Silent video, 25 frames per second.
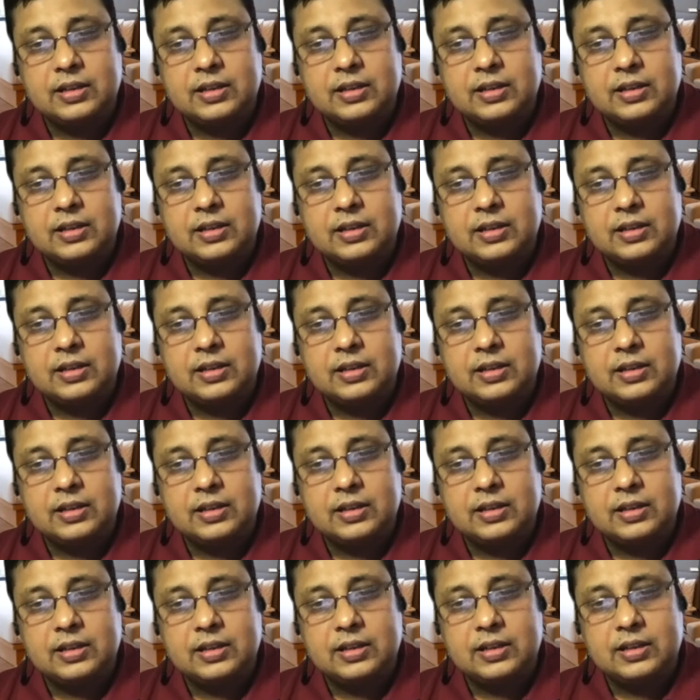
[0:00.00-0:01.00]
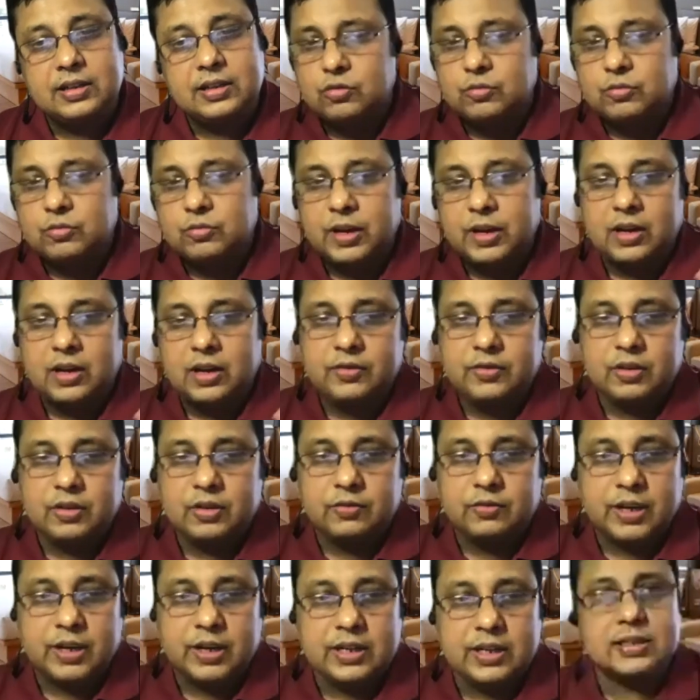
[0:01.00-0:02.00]
on similar platforms.
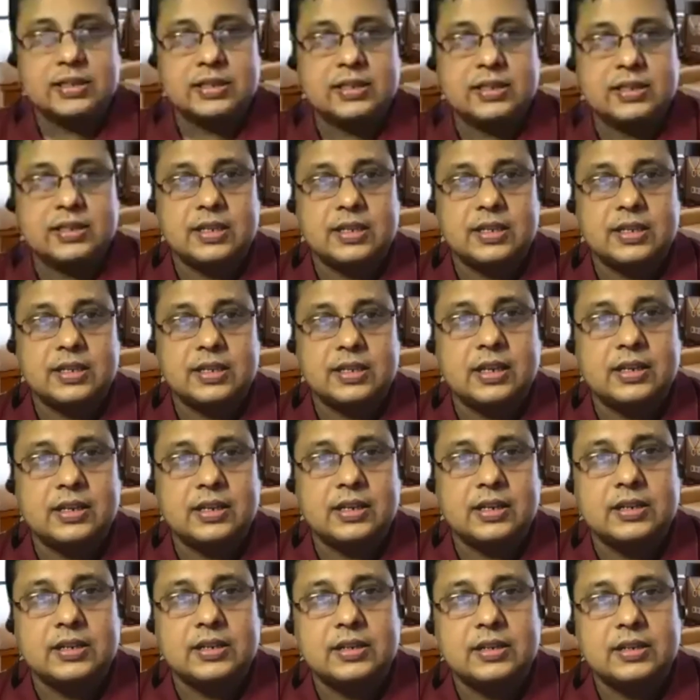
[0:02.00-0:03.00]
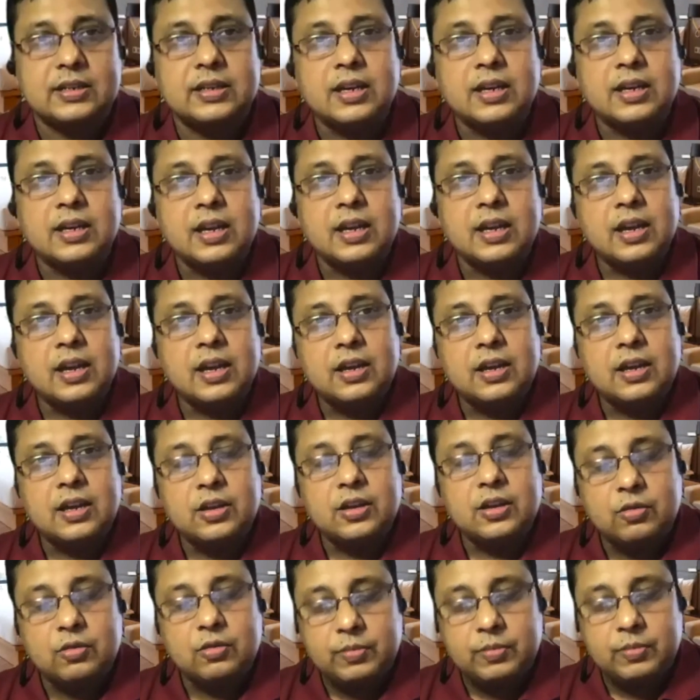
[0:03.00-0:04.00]
So you may have your vendors connected, mills
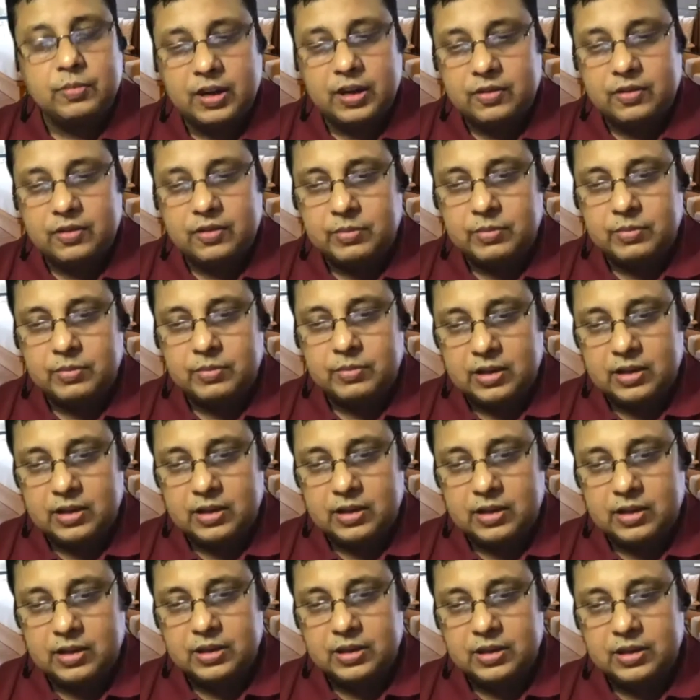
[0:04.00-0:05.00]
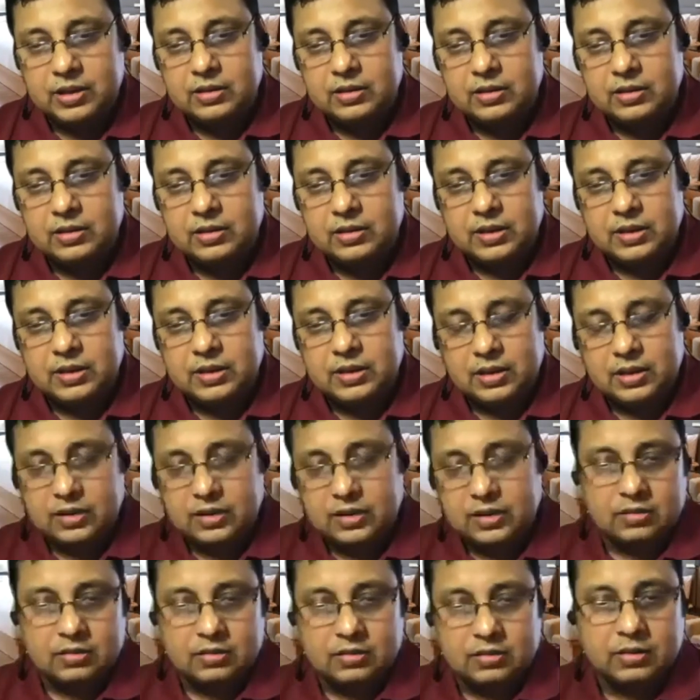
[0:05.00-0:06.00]
connected, designers connected. You may have
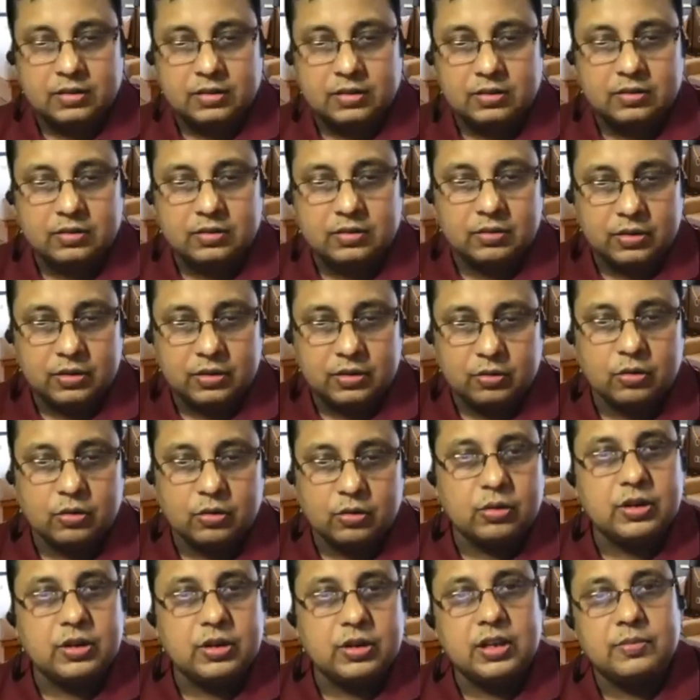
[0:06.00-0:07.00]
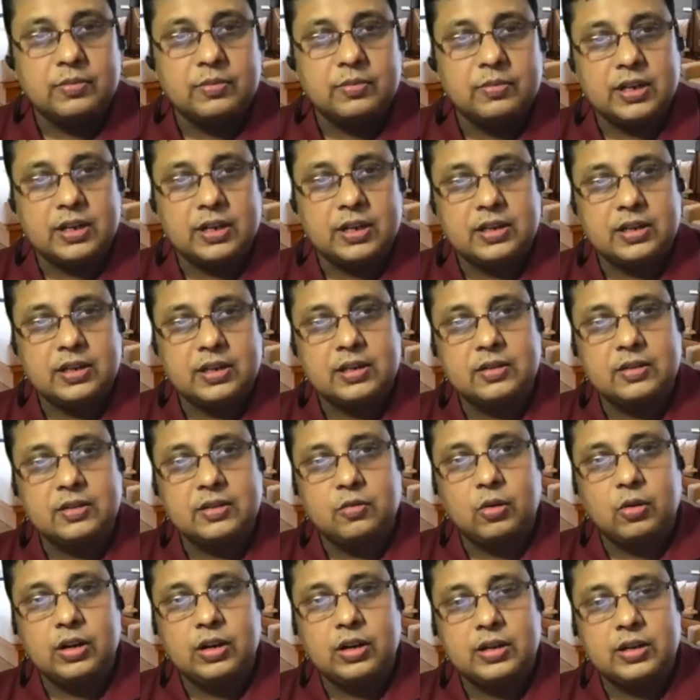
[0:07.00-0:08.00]
multiple, your own team
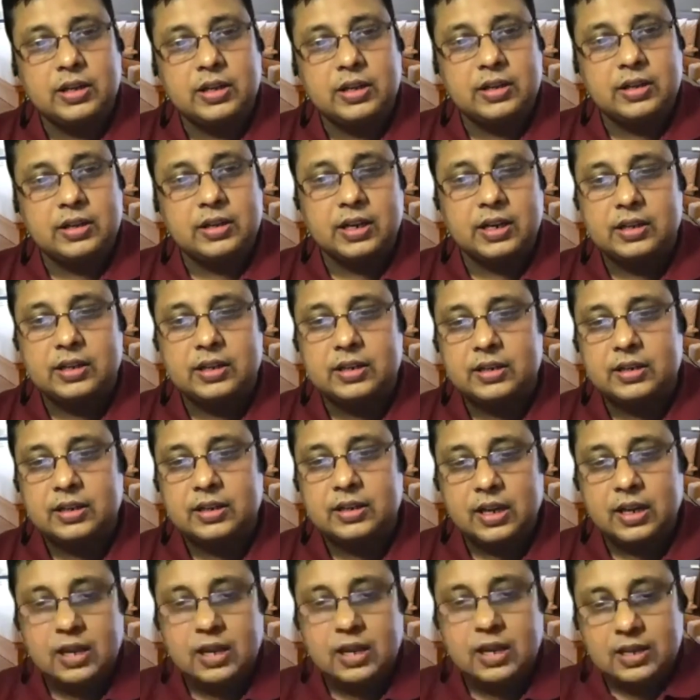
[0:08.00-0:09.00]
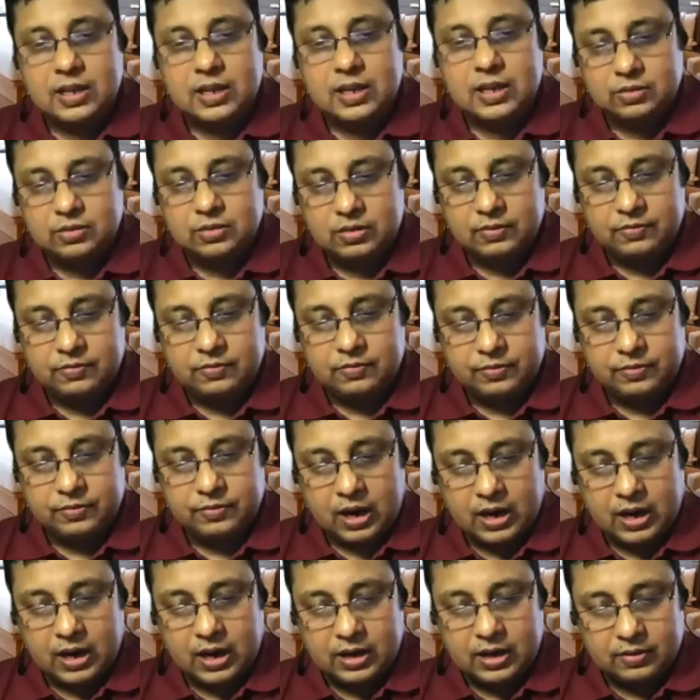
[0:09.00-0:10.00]
connected, quality connected. So
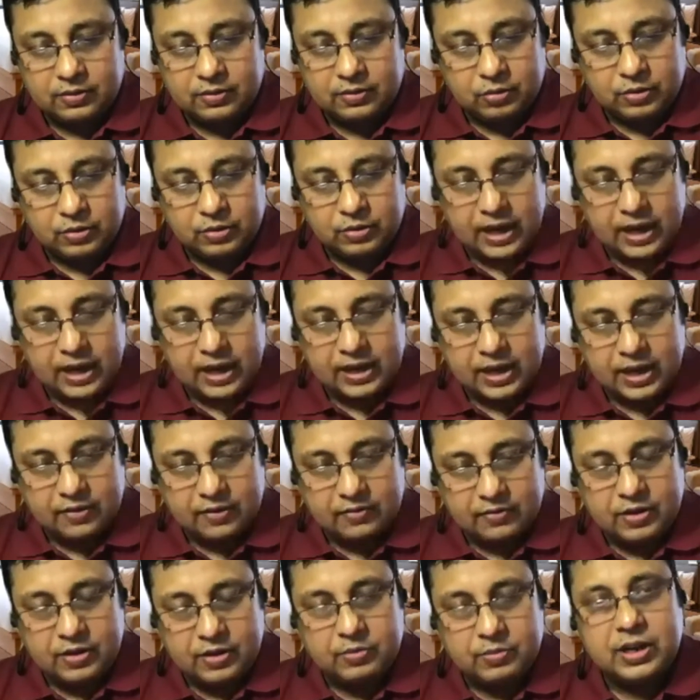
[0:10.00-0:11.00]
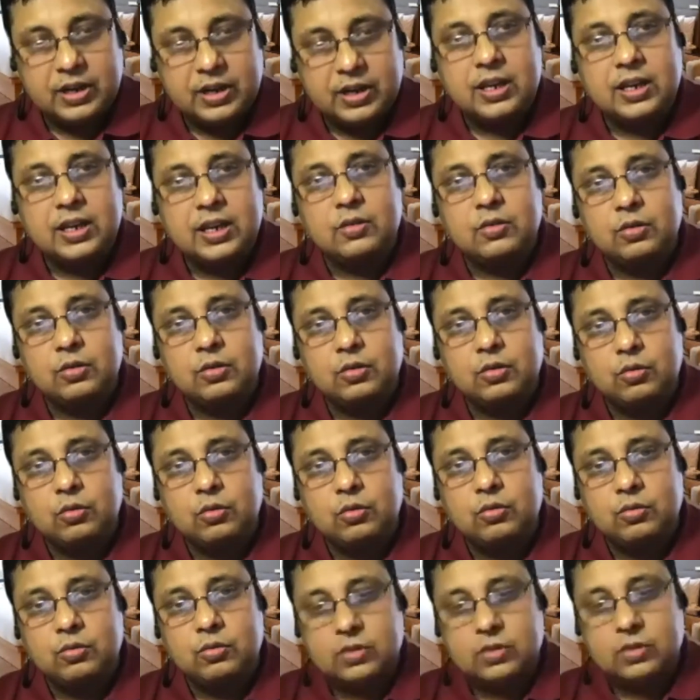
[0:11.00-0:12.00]
to get everybody to do
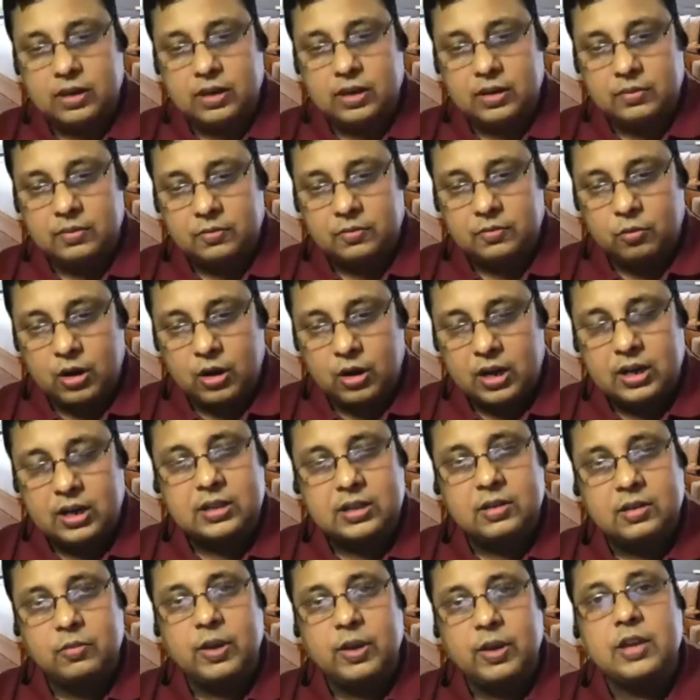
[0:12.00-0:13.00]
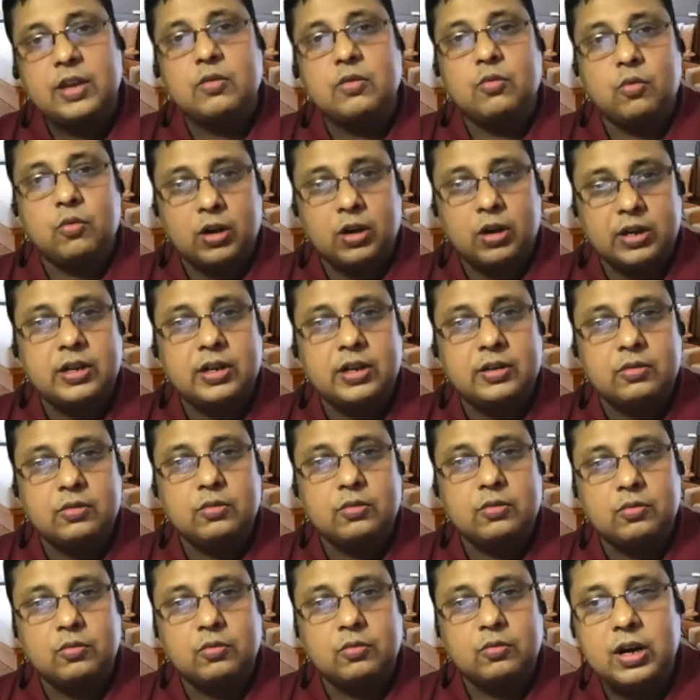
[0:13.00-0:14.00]
work the way you want it
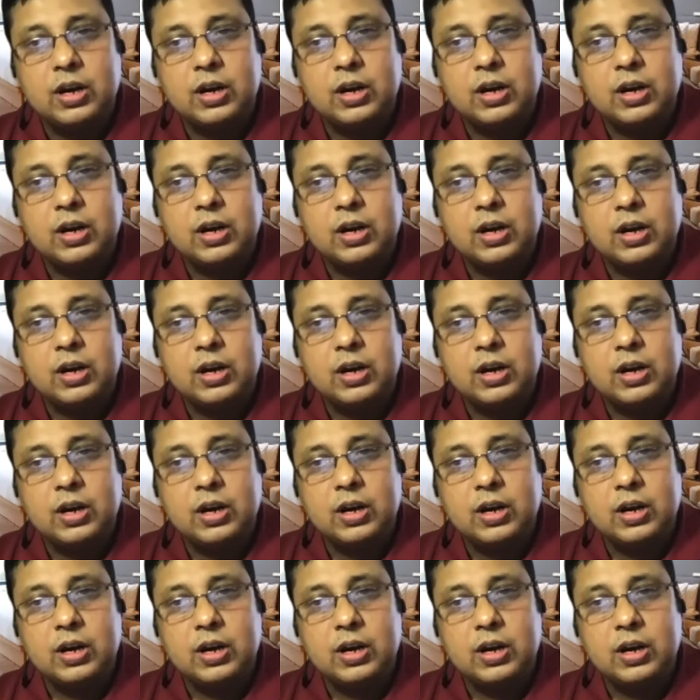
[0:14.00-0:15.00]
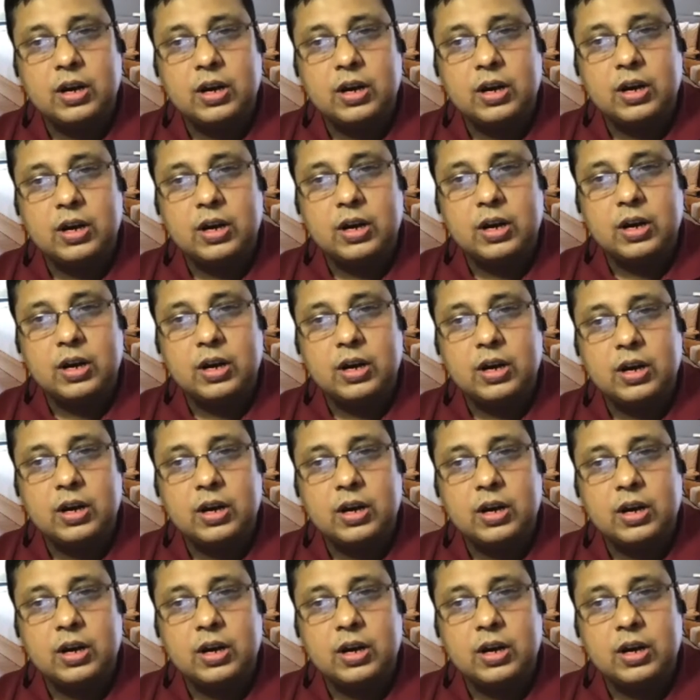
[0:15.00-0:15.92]
to work, you need to